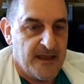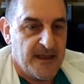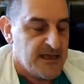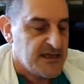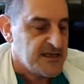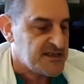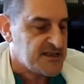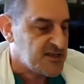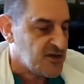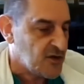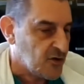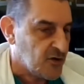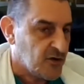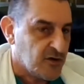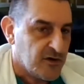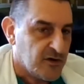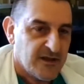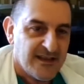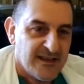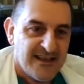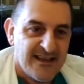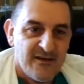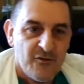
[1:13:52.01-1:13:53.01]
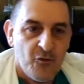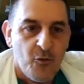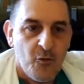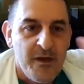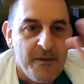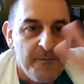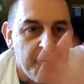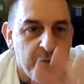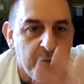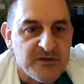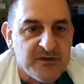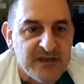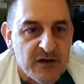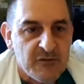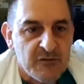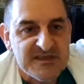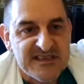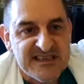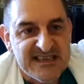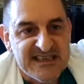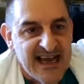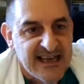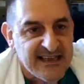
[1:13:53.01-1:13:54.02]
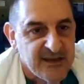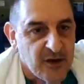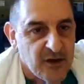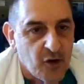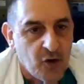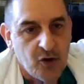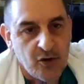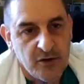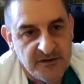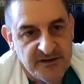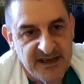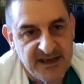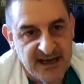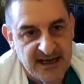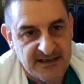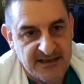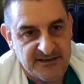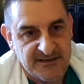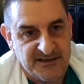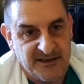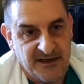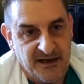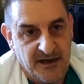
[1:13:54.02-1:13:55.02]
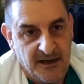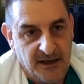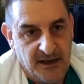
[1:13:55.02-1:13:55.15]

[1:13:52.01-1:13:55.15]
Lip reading: So we put outside all the other